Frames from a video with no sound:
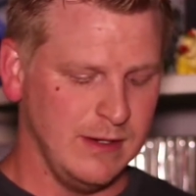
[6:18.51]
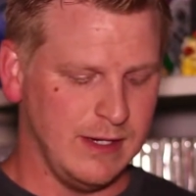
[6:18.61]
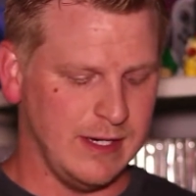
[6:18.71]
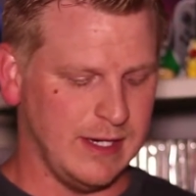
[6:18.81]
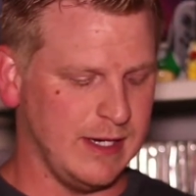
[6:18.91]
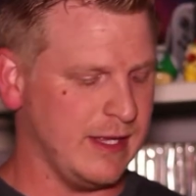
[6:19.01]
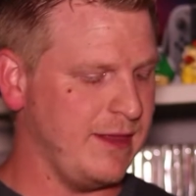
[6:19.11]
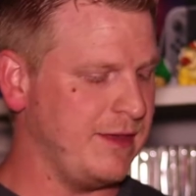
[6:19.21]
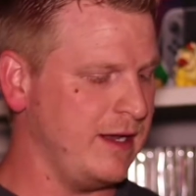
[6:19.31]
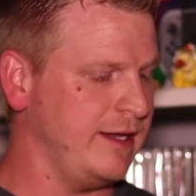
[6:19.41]

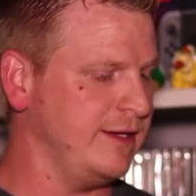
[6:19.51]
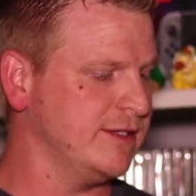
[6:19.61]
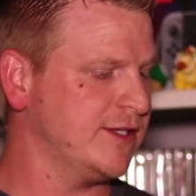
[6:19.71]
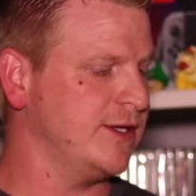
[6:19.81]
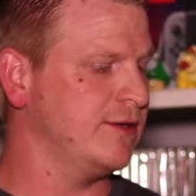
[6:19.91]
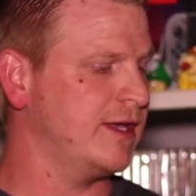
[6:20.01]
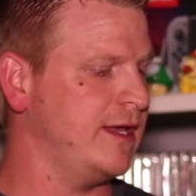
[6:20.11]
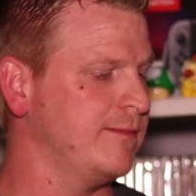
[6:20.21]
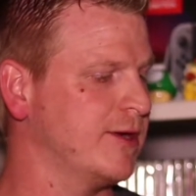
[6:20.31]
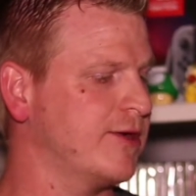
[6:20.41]
And then I also
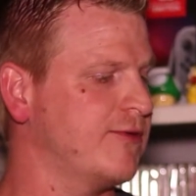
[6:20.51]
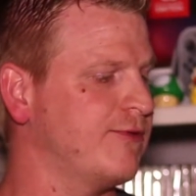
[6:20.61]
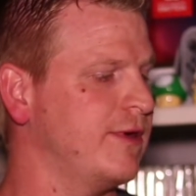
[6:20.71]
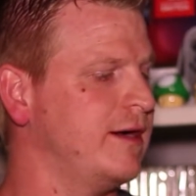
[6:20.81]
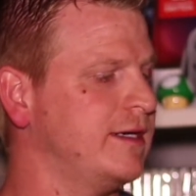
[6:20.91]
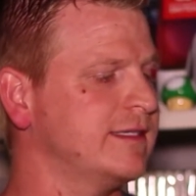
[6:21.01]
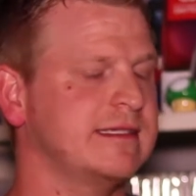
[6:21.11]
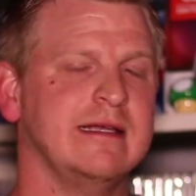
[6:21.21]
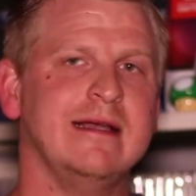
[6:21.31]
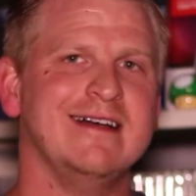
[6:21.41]
came
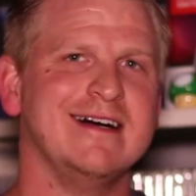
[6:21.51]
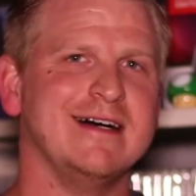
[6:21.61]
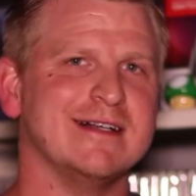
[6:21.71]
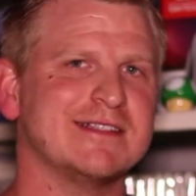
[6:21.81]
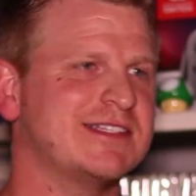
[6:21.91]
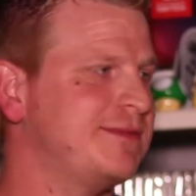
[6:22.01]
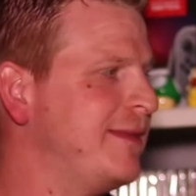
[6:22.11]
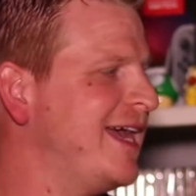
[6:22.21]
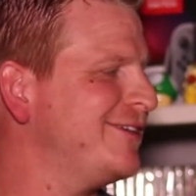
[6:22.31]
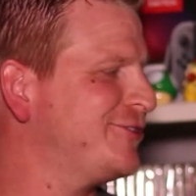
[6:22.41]
across
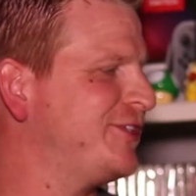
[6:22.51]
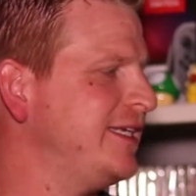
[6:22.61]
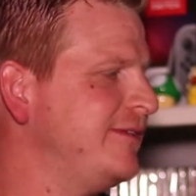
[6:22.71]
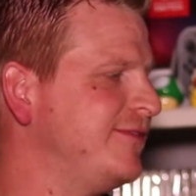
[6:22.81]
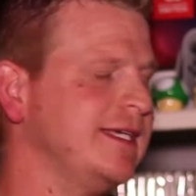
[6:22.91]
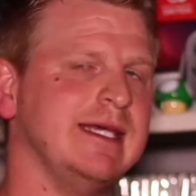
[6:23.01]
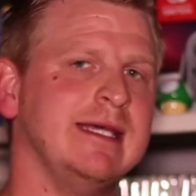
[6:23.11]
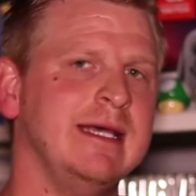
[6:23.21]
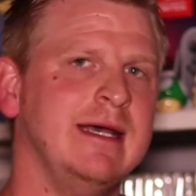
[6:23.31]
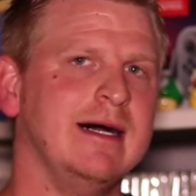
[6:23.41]
Smash TV.